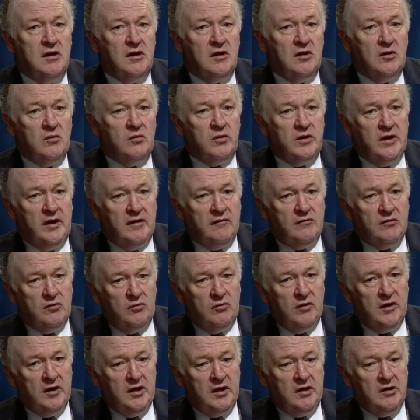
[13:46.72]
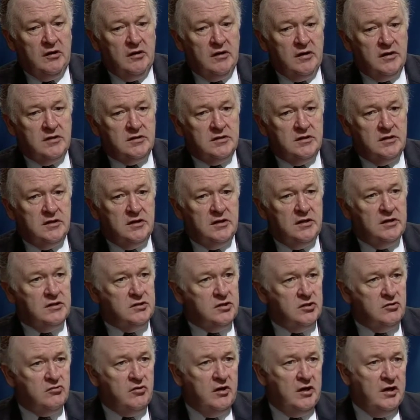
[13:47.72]
we have to recognise that it is
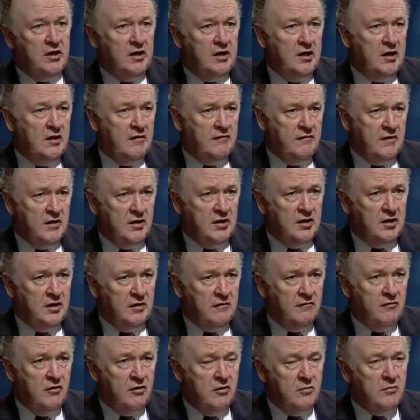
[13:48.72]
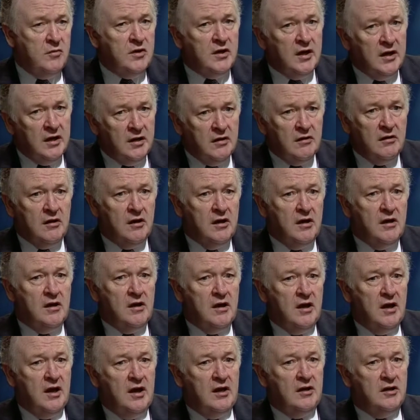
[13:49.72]
the trend in our funding environment, and
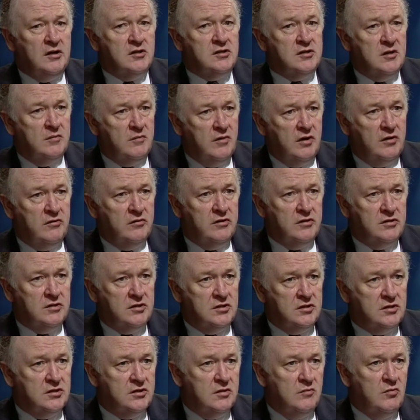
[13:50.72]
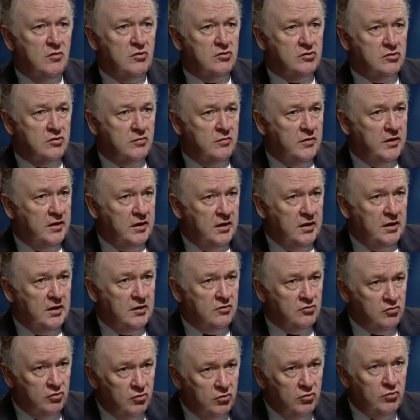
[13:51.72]
in some areas it's demonstrably
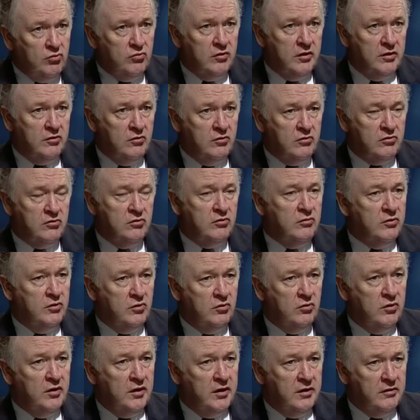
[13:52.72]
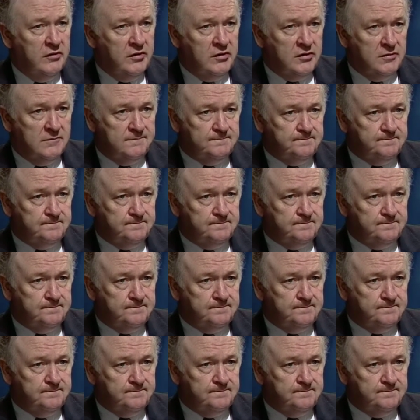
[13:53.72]
true, though not true in all areas.